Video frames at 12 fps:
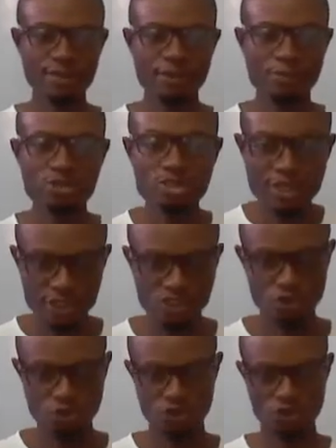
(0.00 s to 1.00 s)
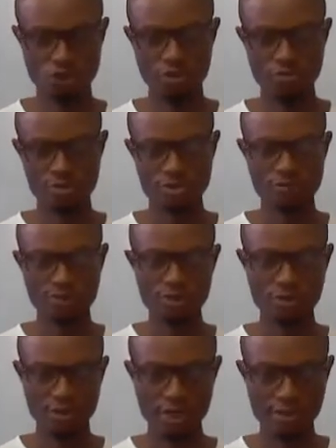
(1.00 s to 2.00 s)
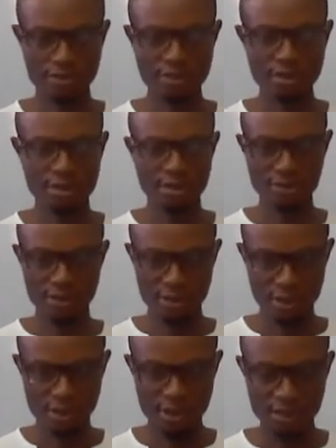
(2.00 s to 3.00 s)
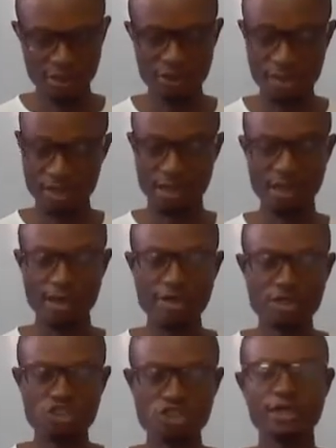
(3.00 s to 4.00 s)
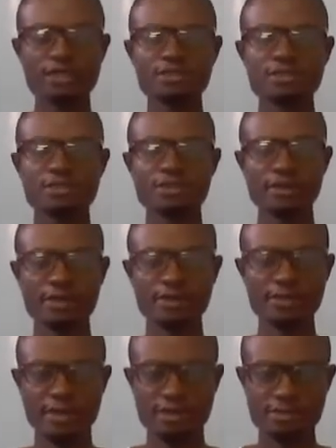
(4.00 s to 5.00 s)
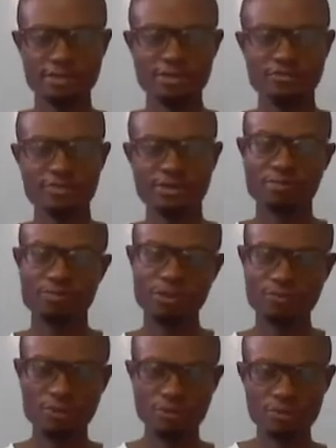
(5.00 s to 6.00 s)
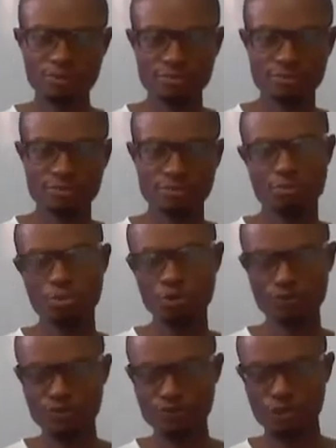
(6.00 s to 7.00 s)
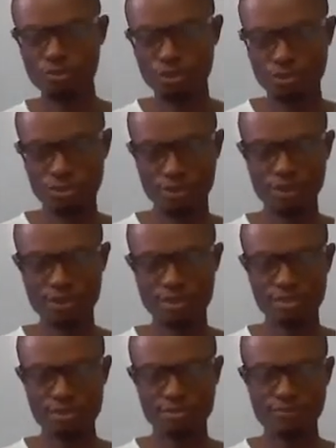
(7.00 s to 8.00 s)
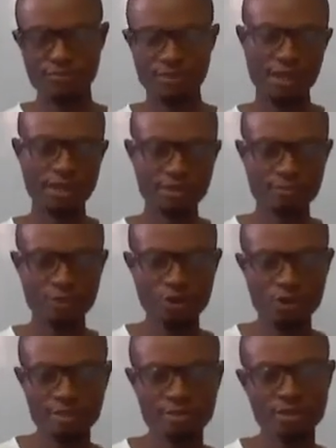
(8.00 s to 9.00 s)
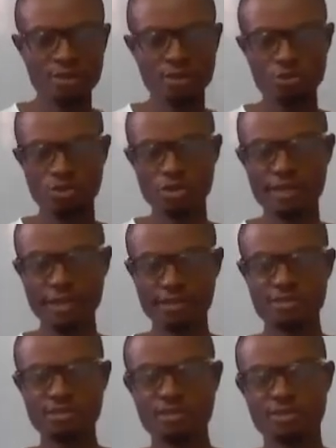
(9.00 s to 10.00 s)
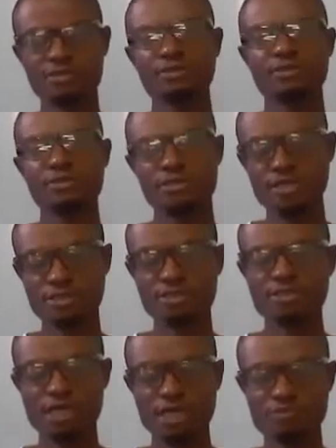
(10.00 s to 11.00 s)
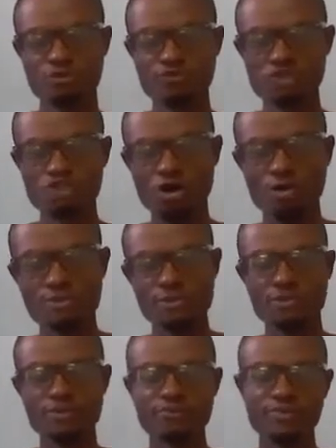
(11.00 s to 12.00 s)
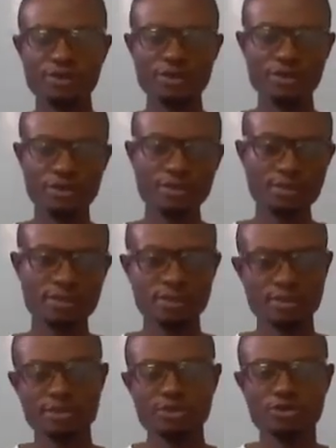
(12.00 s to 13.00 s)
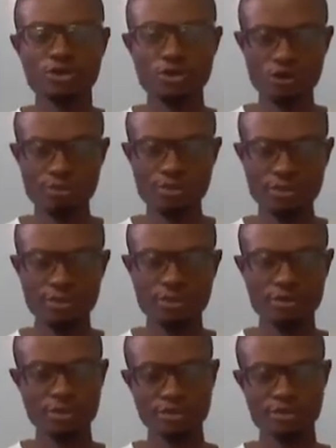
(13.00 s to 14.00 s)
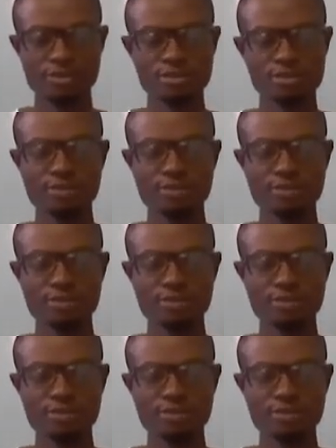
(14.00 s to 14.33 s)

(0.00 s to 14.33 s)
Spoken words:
Potential jobs, right? There is a higher chance that people moving from rural areas, unemployed, will get certain types of jobs in the urban areas,